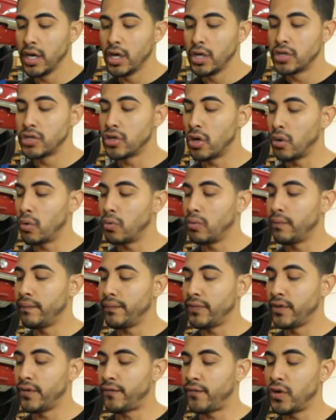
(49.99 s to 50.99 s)
So
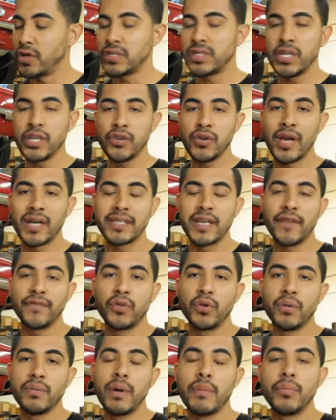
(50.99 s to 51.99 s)
the first thing you guys have to
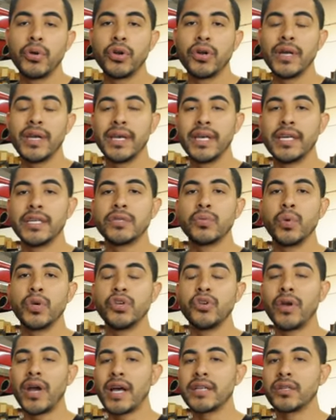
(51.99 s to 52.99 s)
remember is when
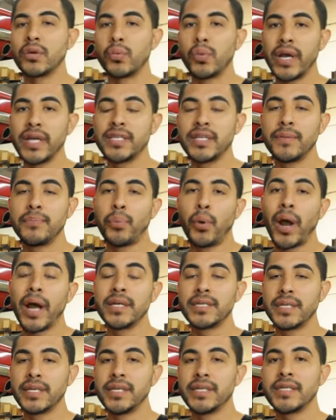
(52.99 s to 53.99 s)
you guys are raising
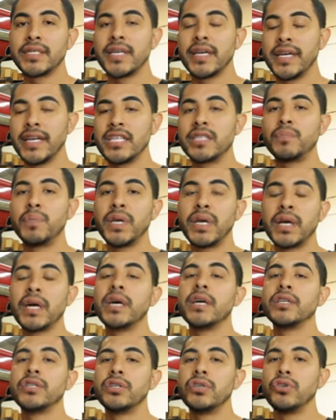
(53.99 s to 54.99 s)
prices, it's
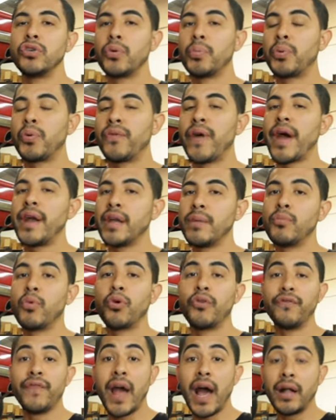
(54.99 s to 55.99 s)
because you're providing
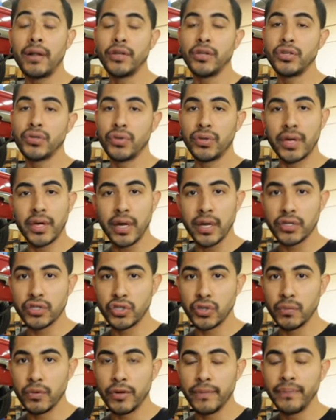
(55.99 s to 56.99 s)
more value to the
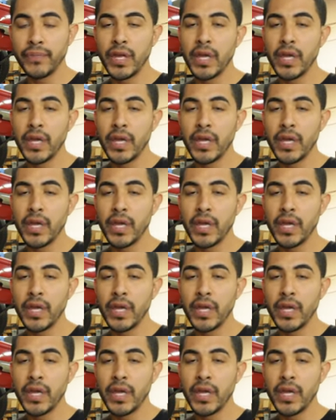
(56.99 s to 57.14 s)
customer.